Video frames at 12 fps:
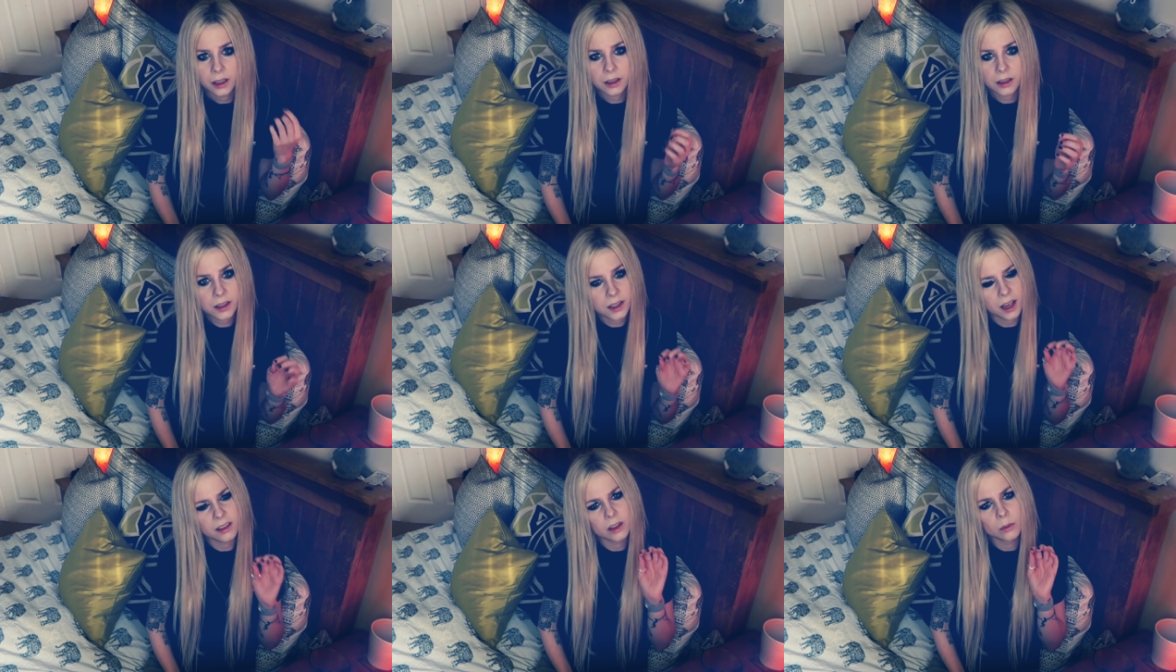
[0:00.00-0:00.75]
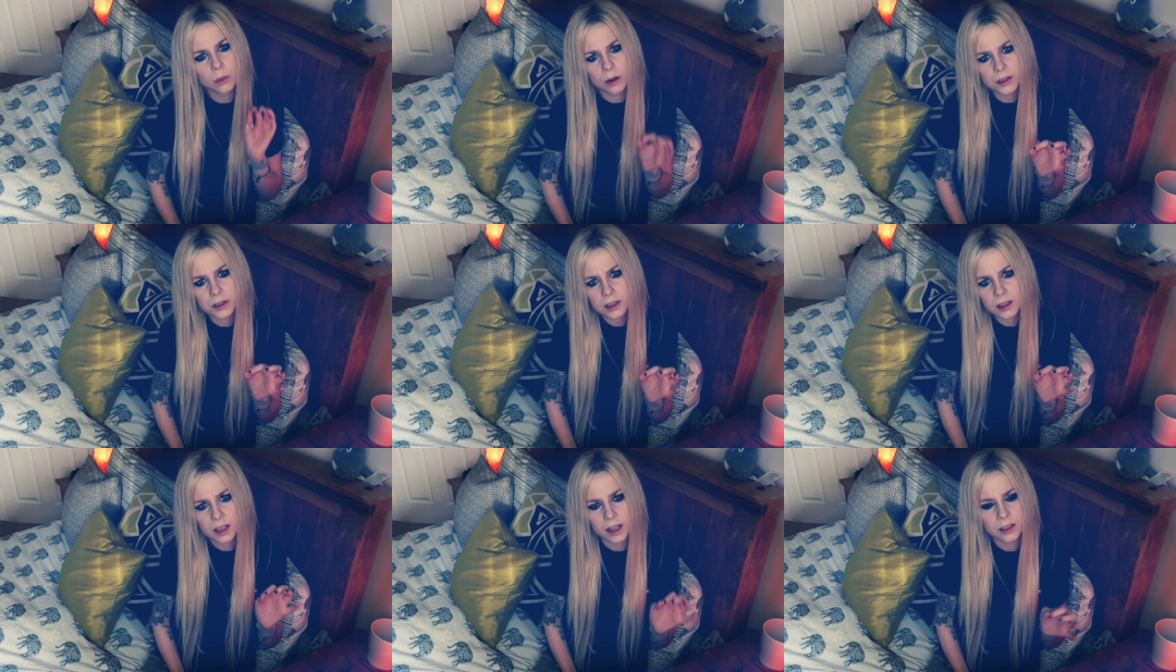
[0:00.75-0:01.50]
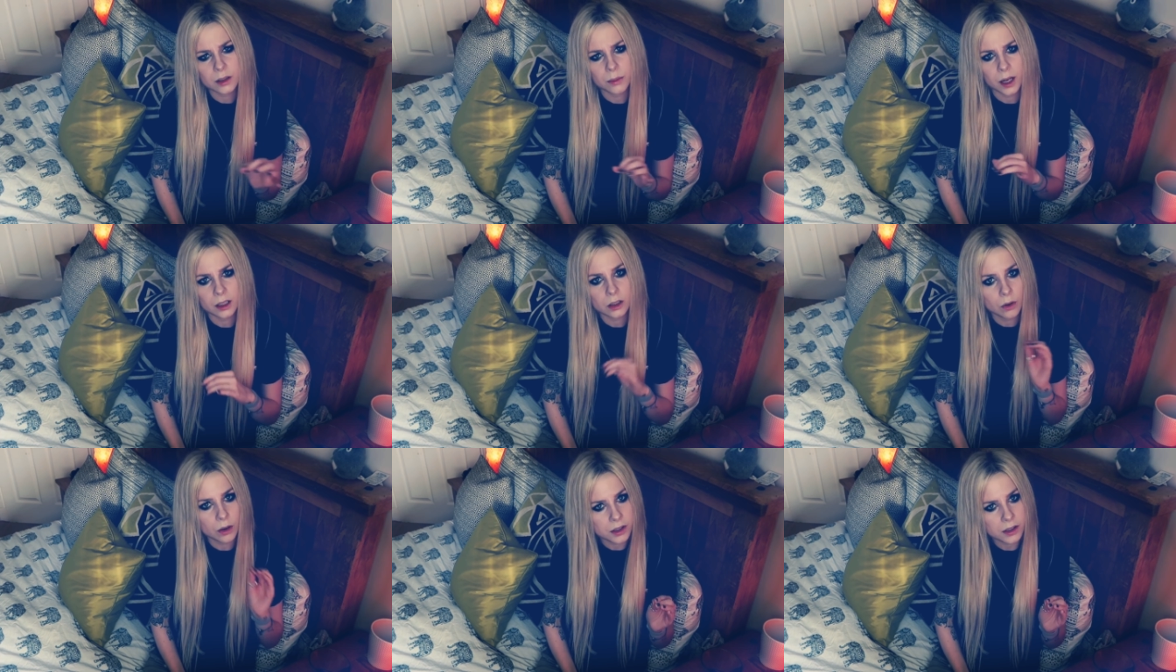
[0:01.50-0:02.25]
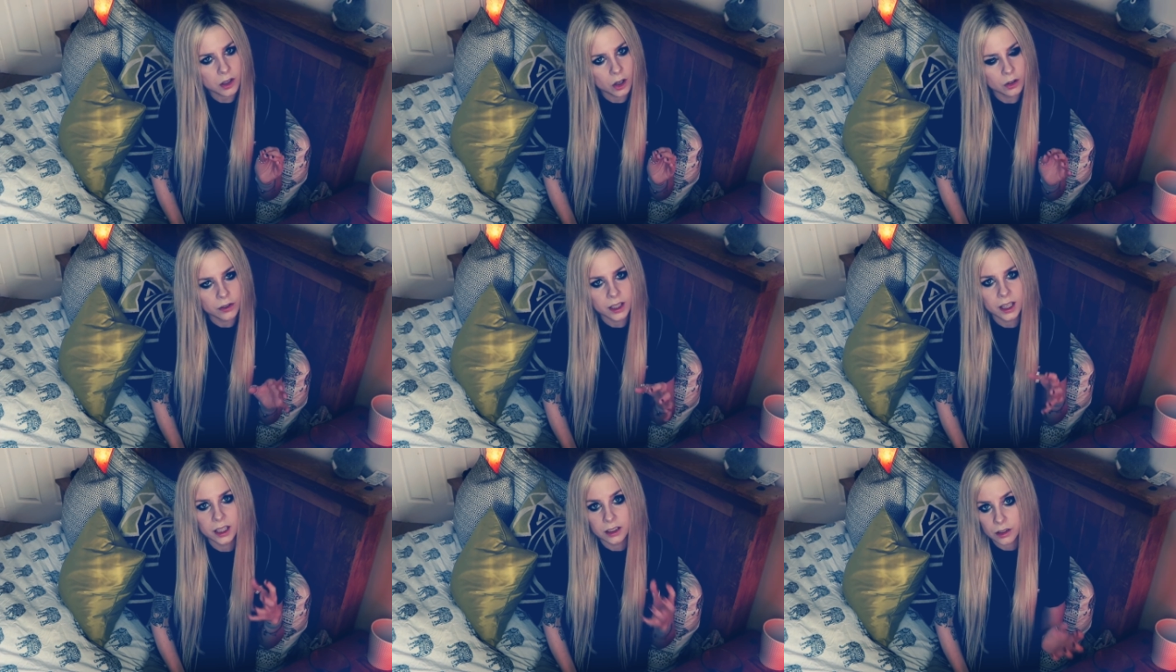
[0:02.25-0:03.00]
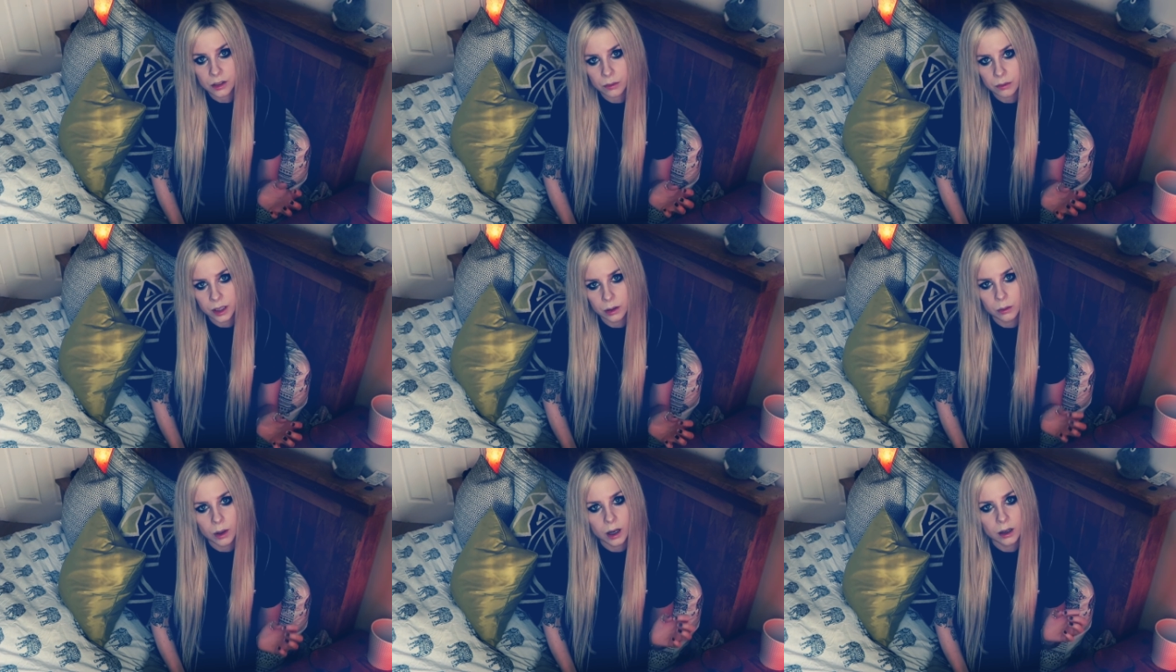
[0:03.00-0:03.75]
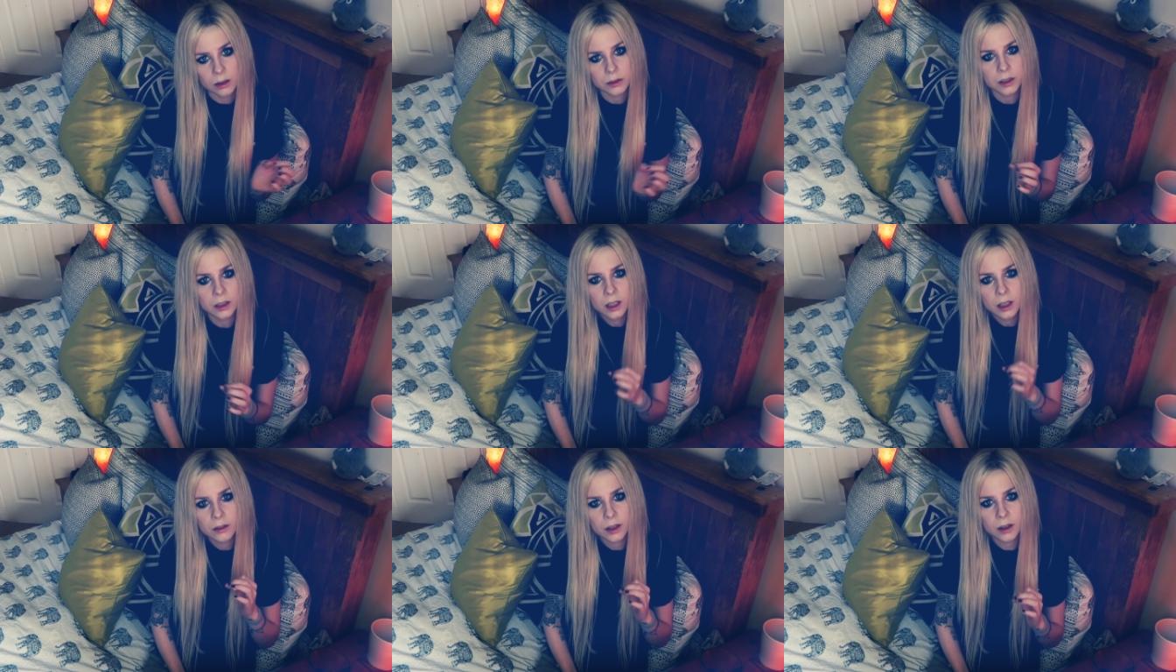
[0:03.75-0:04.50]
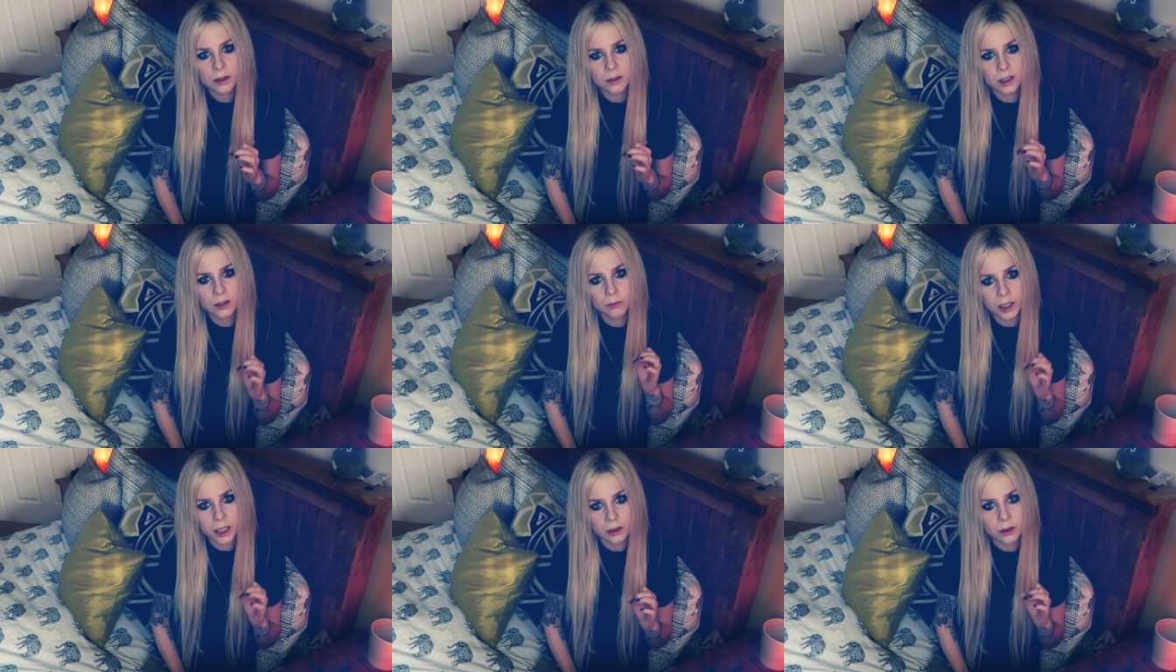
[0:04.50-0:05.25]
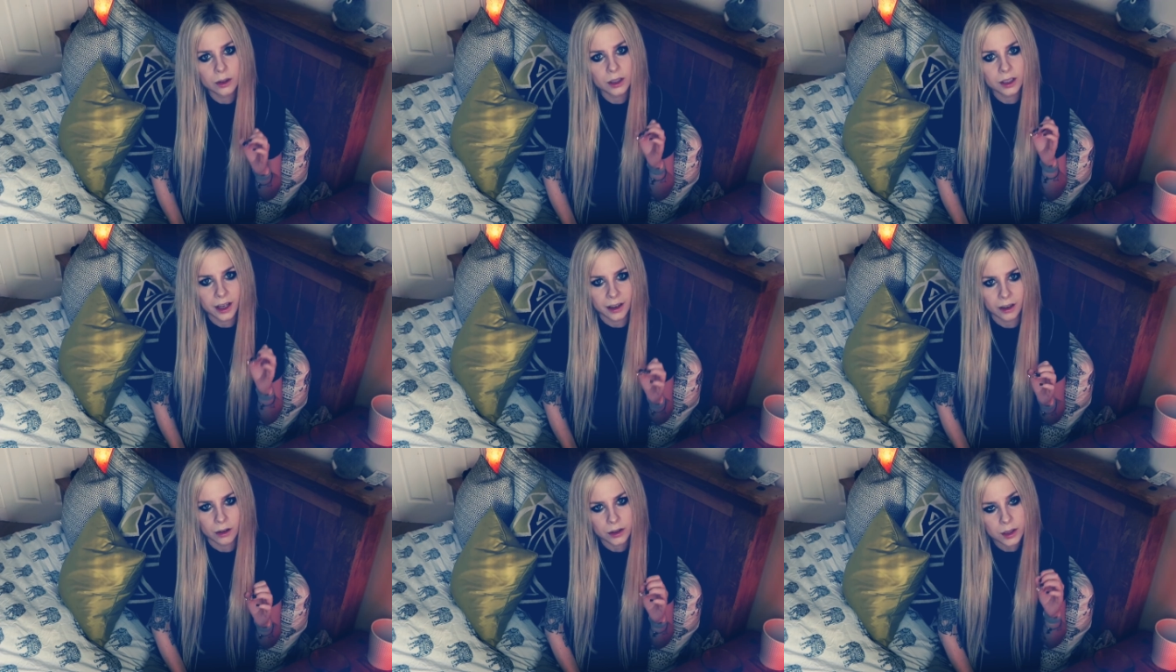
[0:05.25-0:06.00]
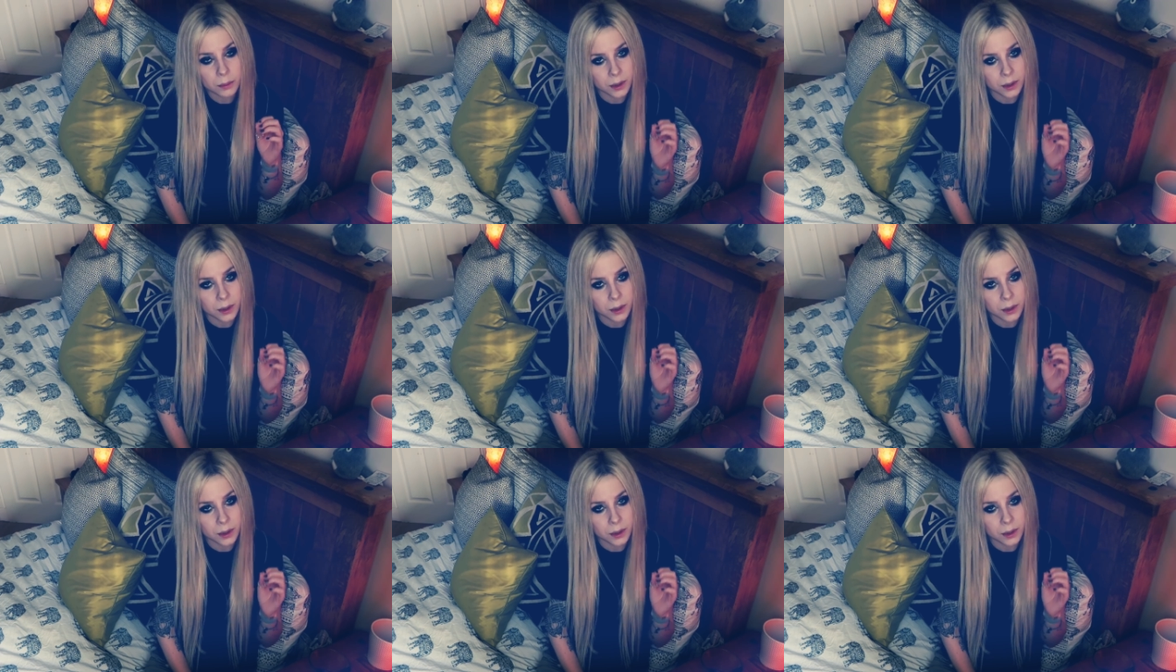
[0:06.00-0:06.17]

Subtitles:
It is said that once the Slender Man crosses over into the real world, that the real chaos